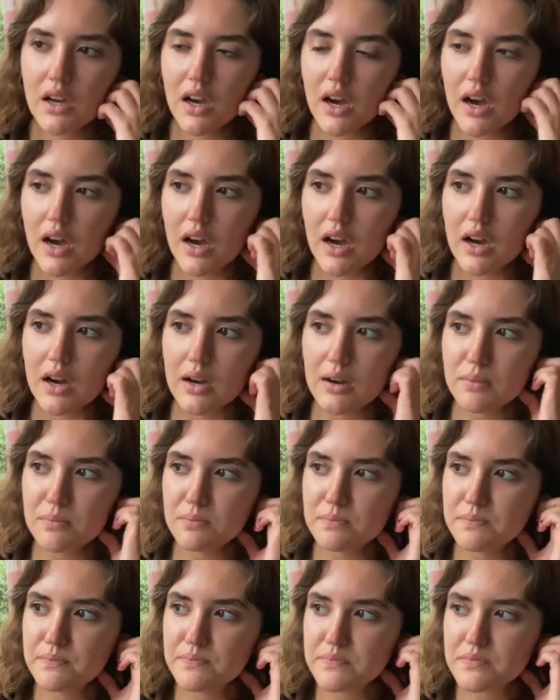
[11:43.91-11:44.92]
I
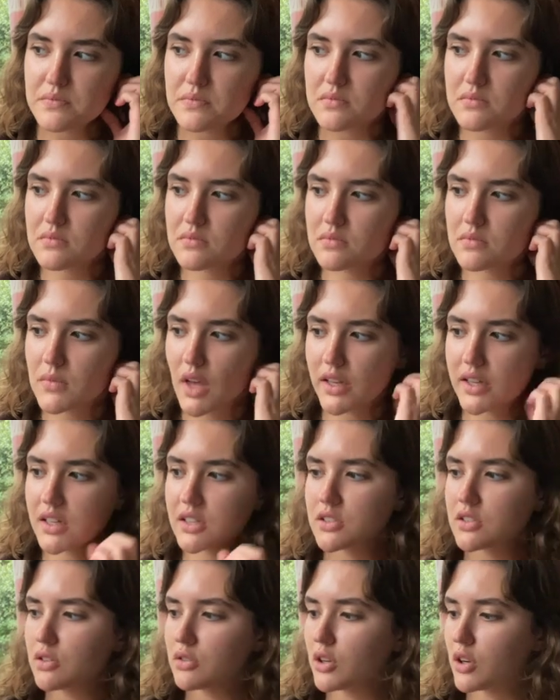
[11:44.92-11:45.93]

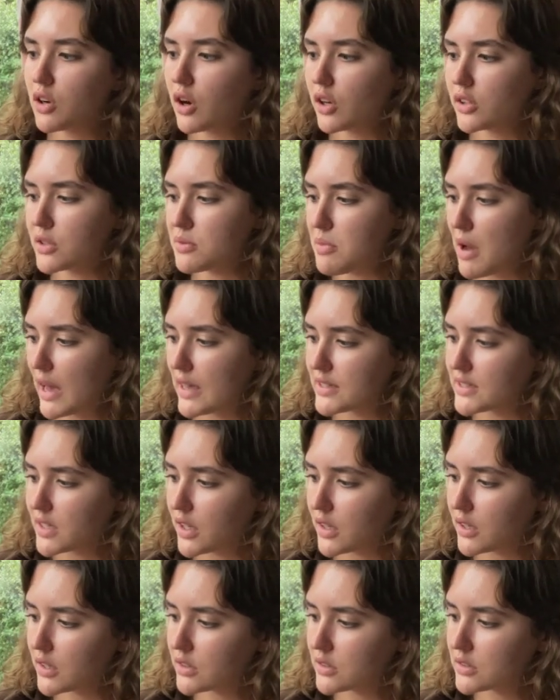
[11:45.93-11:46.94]
guess you could call them
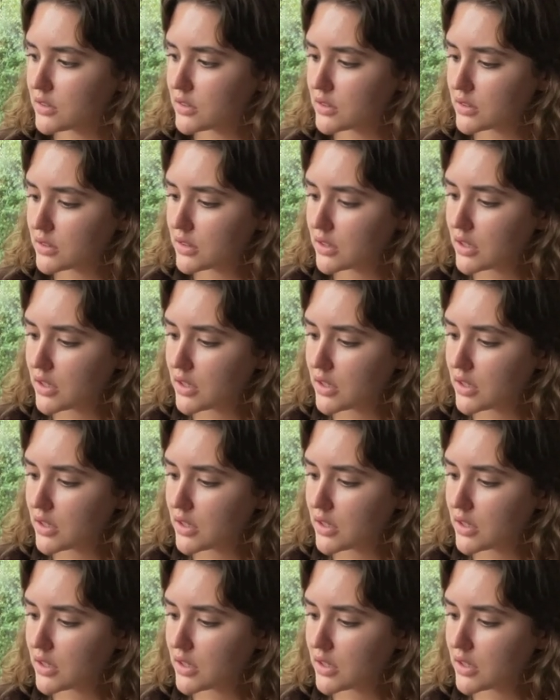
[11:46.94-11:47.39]
essays.